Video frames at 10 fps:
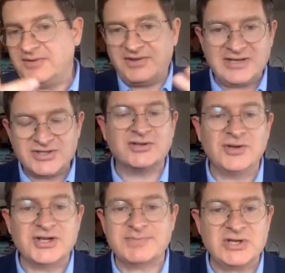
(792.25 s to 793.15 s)
things that you're
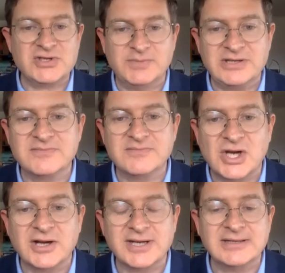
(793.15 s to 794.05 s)
not supposed to be
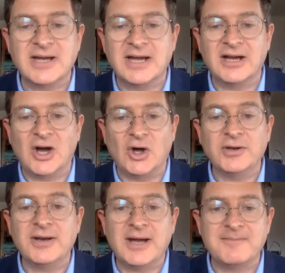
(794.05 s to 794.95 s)
targeted
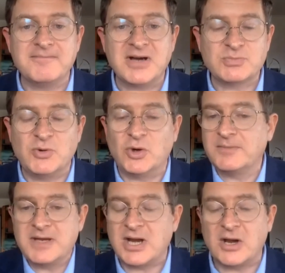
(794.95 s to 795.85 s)
on much
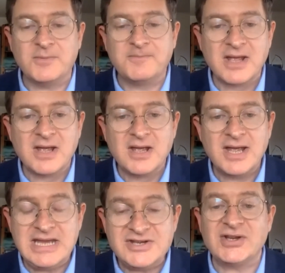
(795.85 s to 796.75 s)
more
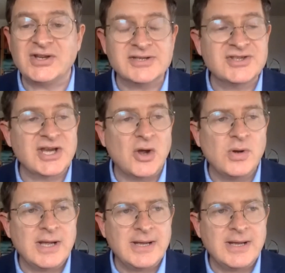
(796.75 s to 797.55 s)
easily. So